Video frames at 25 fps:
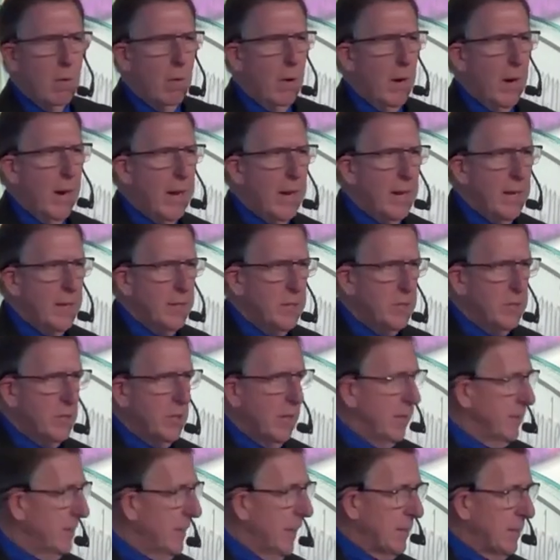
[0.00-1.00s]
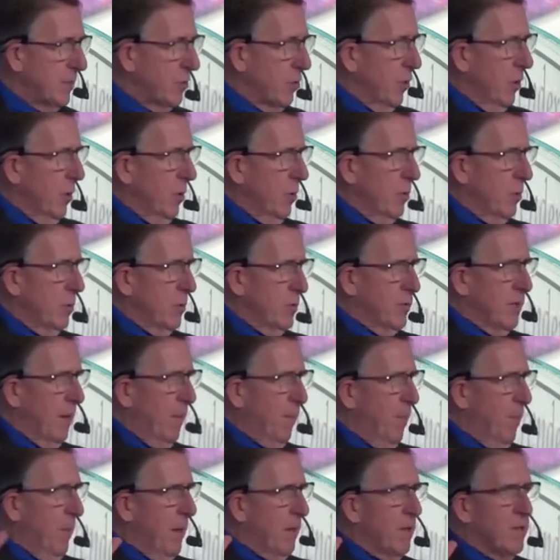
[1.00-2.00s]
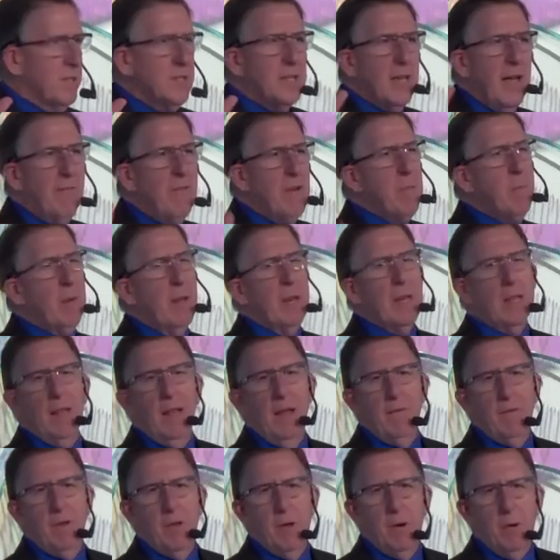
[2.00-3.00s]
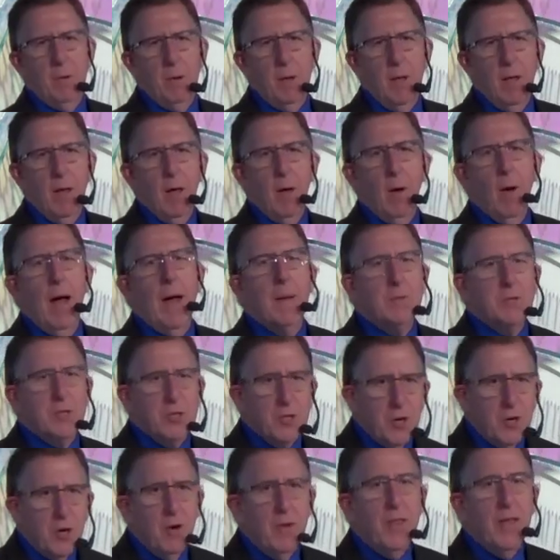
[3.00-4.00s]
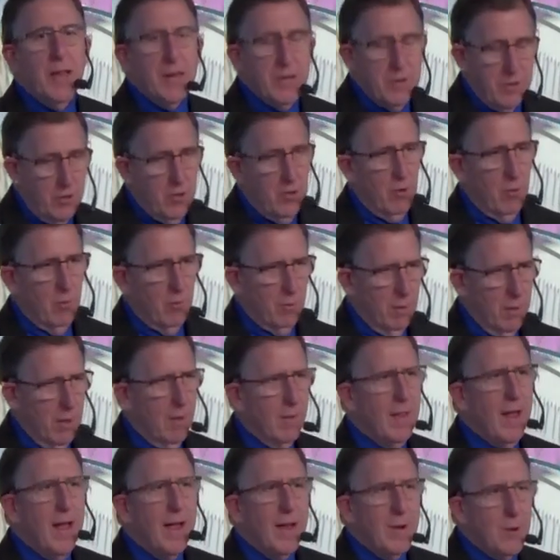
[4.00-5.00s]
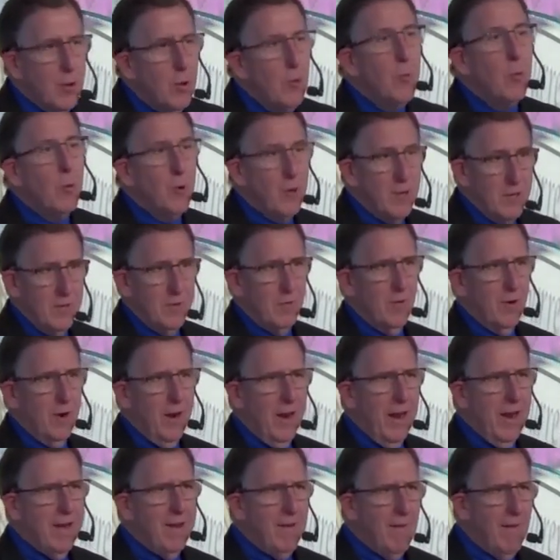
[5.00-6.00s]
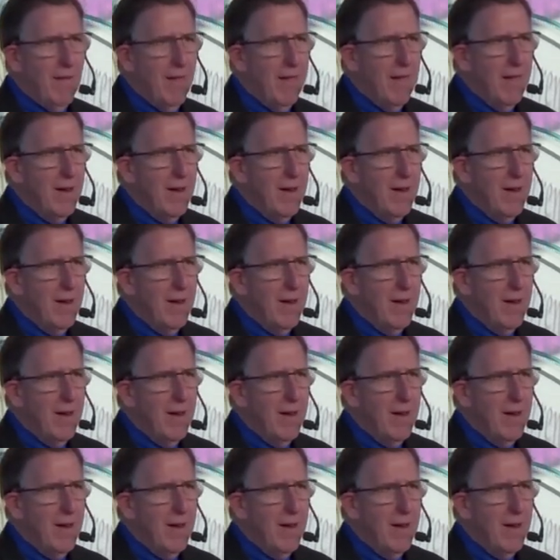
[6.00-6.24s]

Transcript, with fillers: Right? It's, is that true? Do some, does everybody love you? I'm sure they do. Like, who would, right?